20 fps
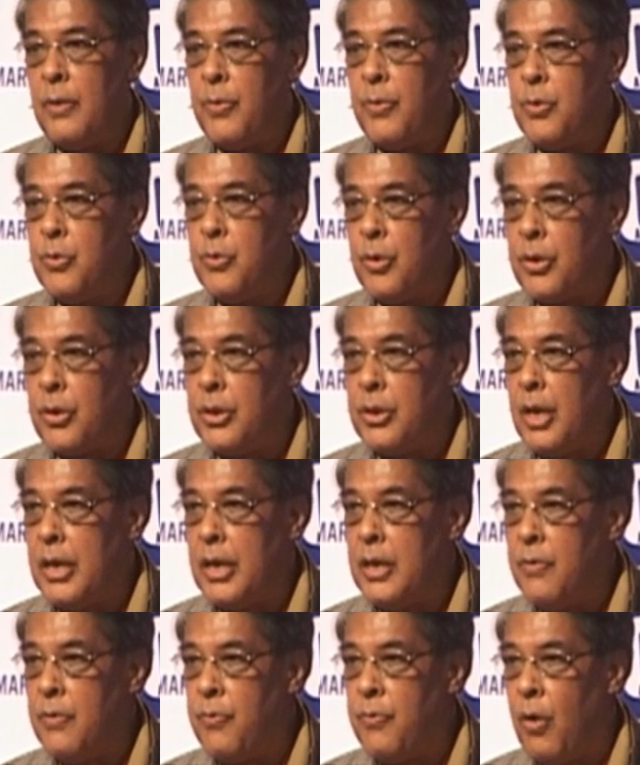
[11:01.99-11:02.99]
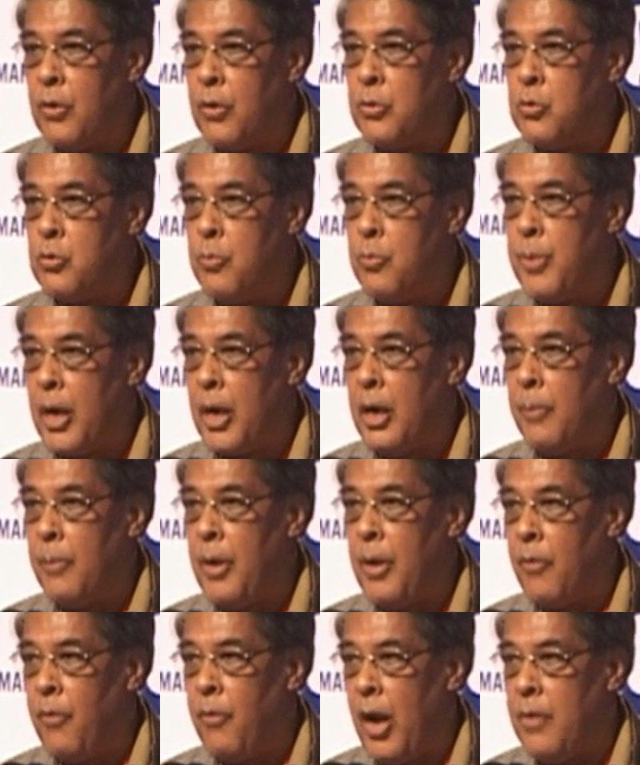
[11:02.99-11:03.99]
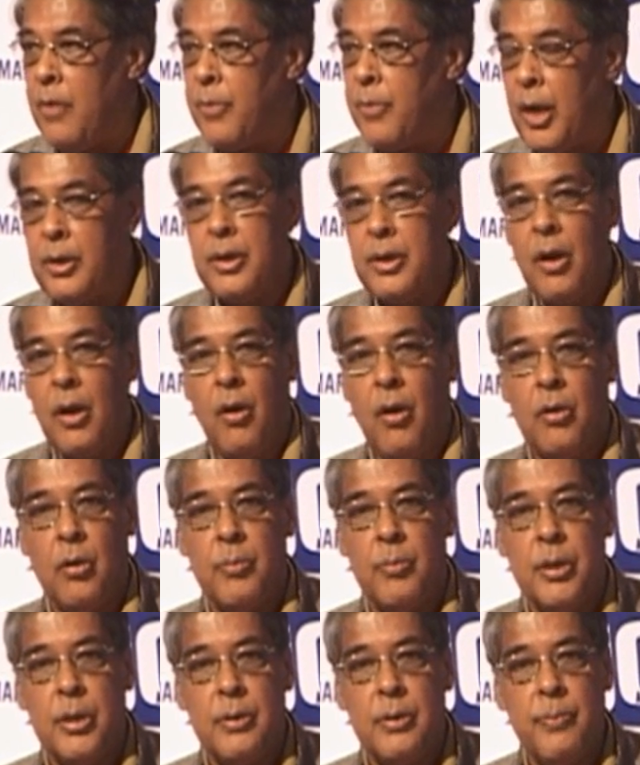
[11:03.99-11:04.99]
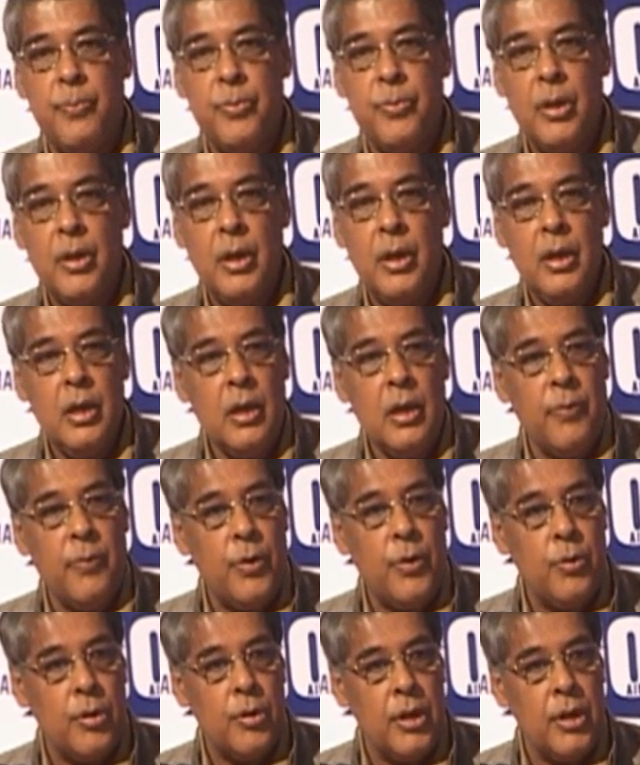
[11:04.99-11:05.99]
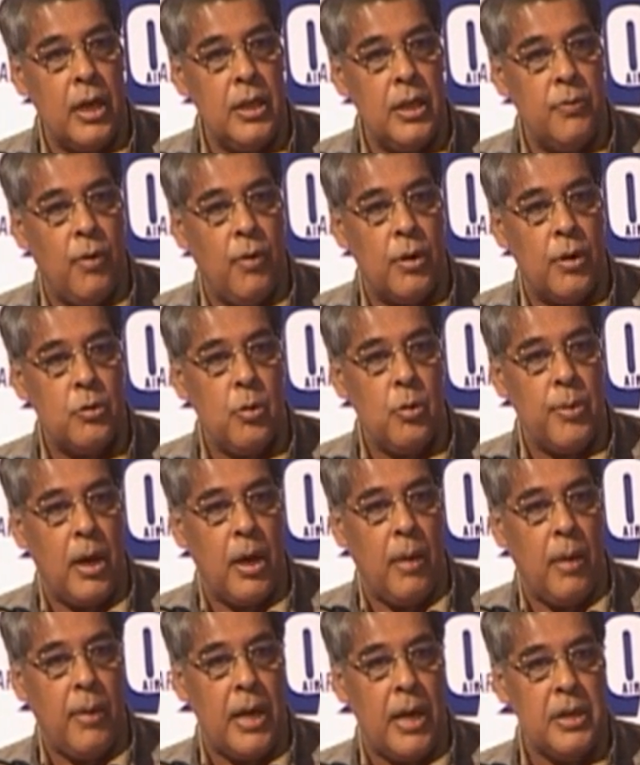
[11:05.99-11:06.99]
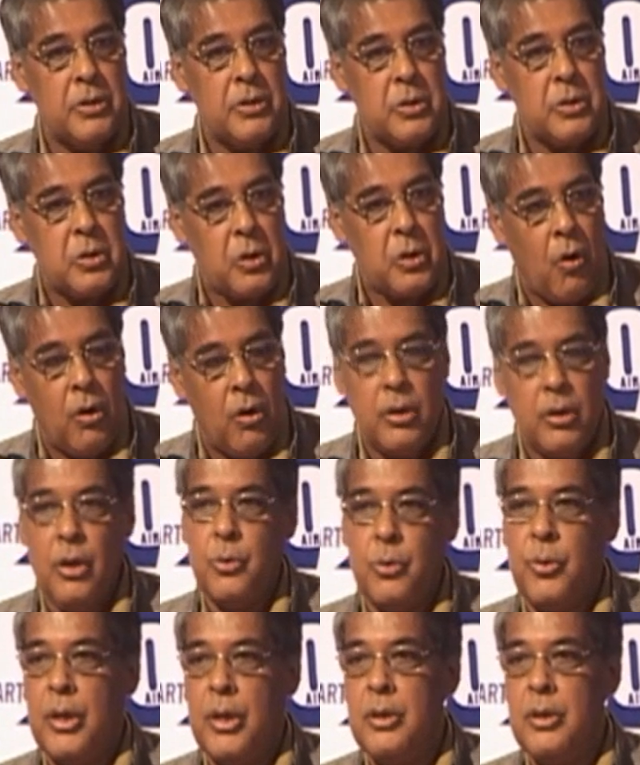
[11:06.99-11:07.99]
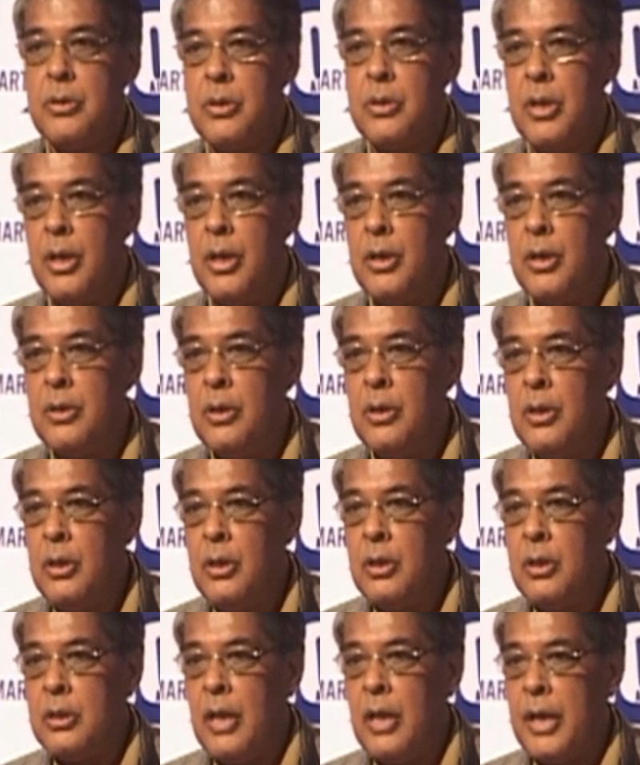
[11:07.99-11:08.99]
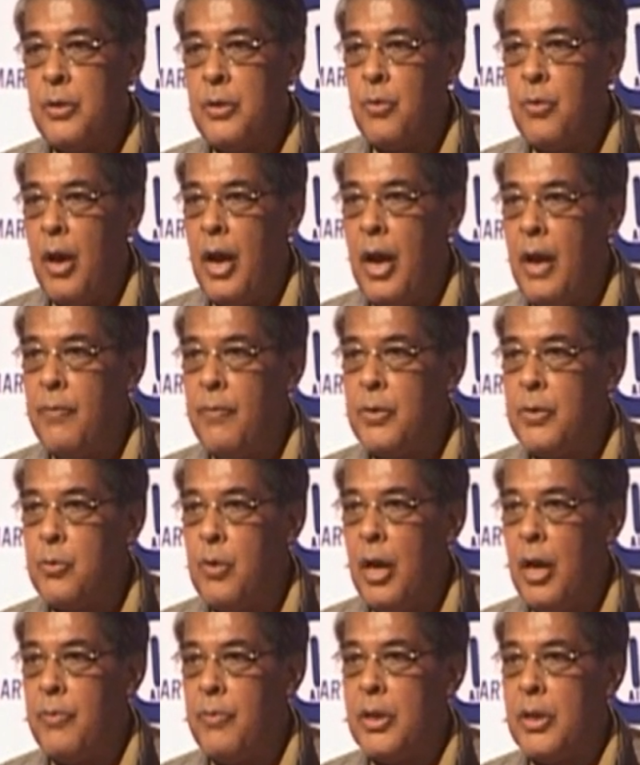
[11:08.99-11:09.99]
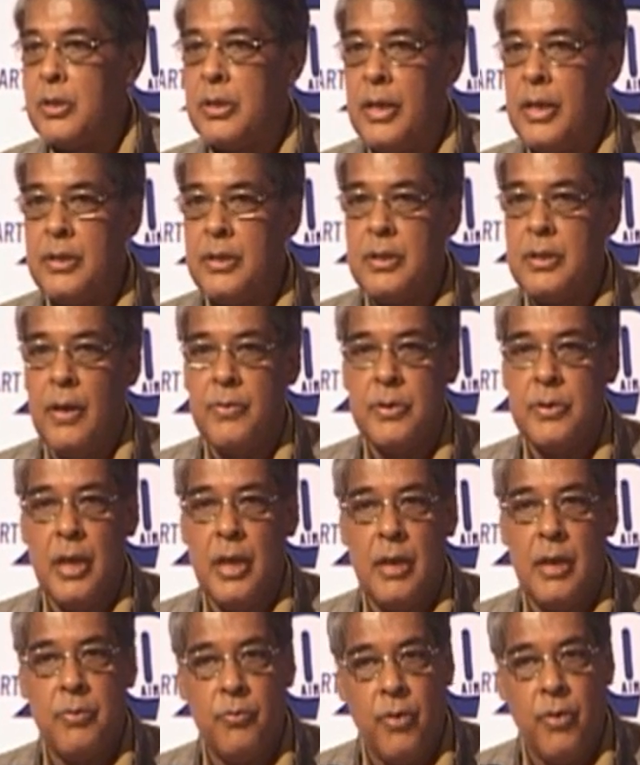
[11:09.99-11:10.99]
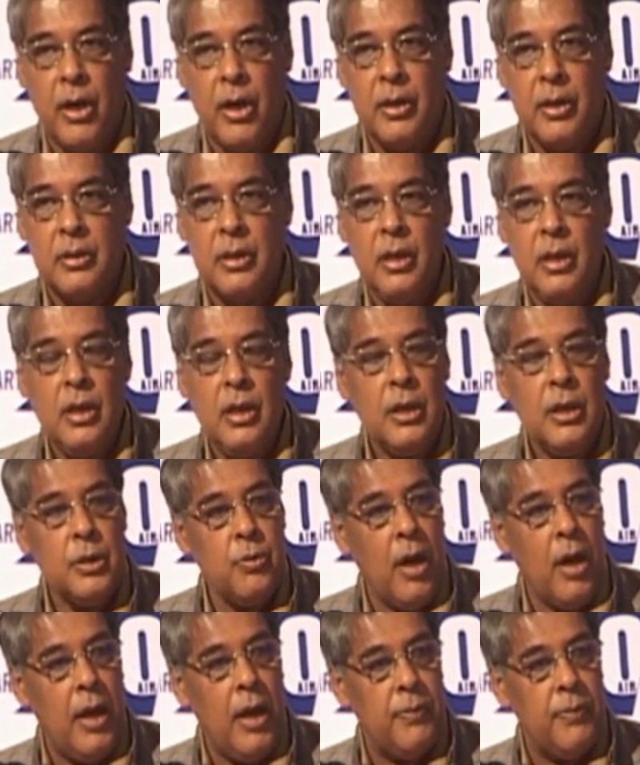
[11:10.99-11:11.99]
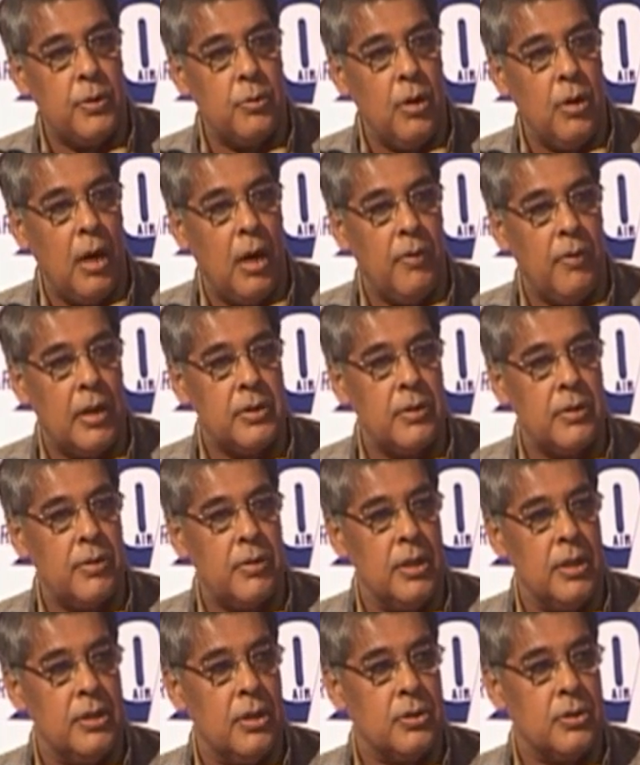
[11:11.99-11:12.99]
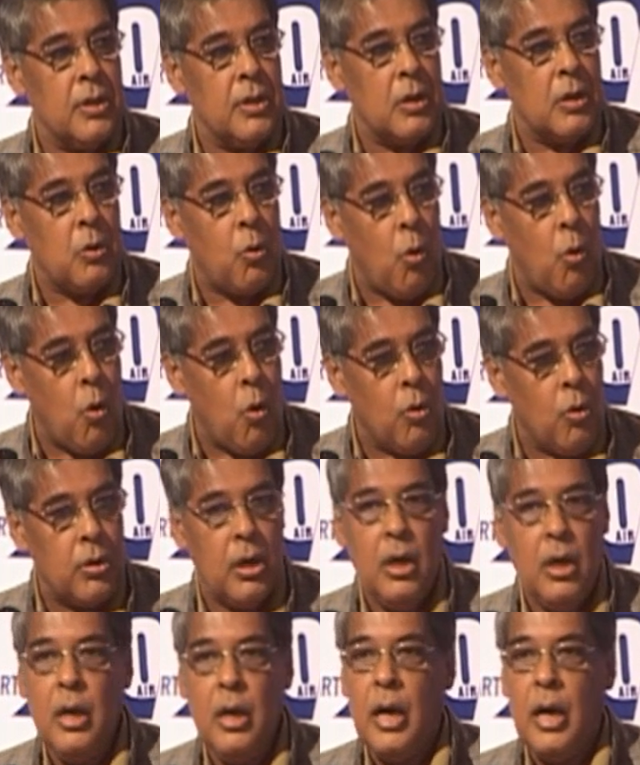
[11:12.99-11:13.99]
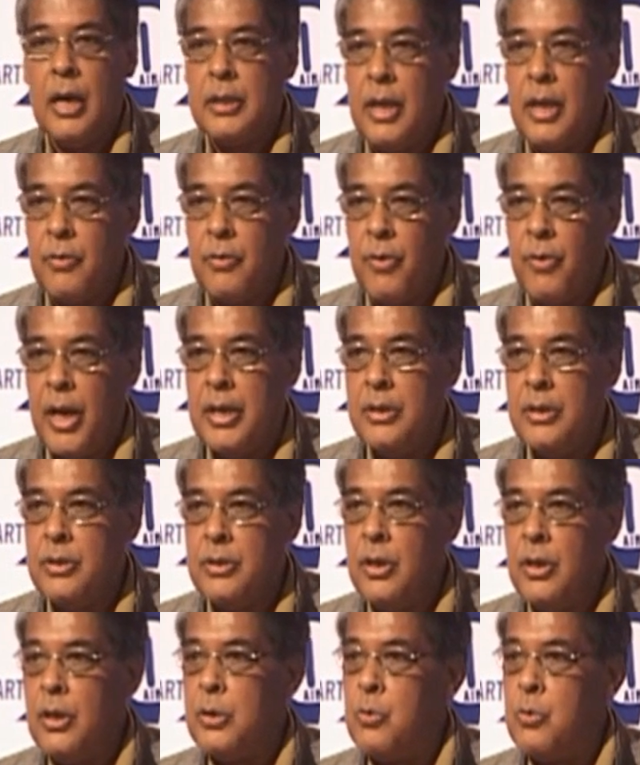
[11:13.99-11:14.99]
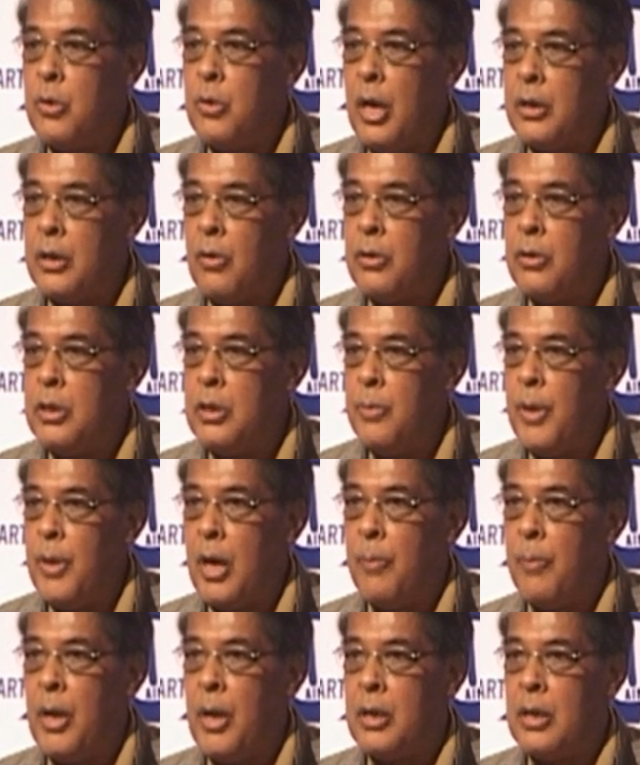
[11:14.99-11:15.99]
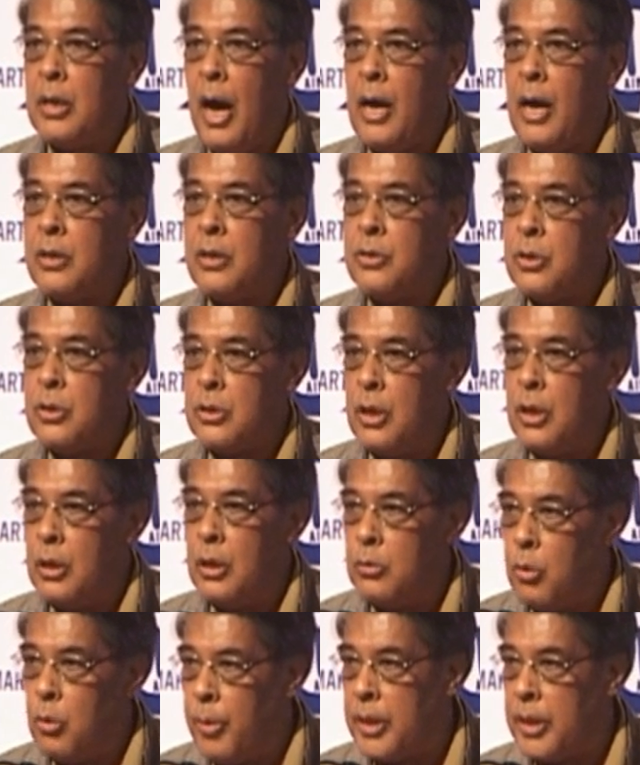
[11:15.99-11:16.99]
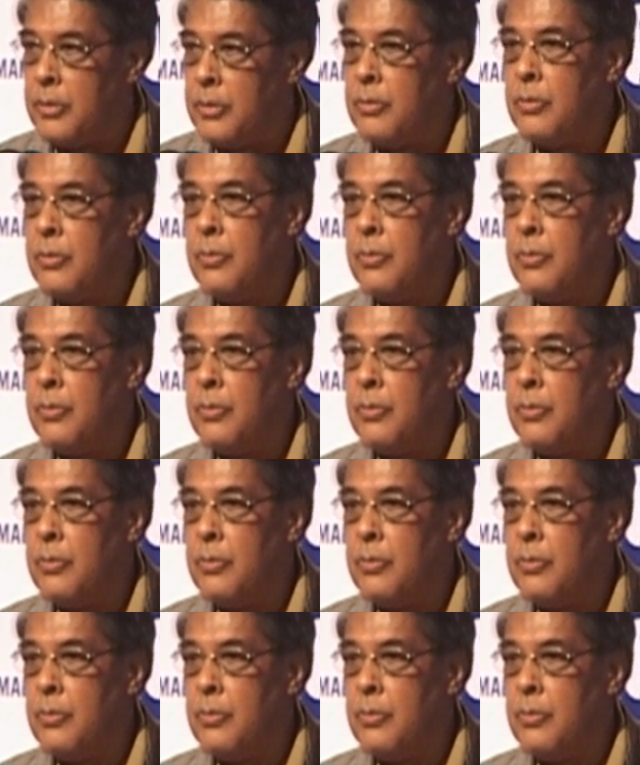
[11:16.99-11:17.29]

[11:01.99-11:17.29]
if you really want to become a vibrant economy, if you really want to become a strong nation state, then you have to have a sense of self-worth you have to have a civilizational core, otherwise you can only become a large-scale Dubai.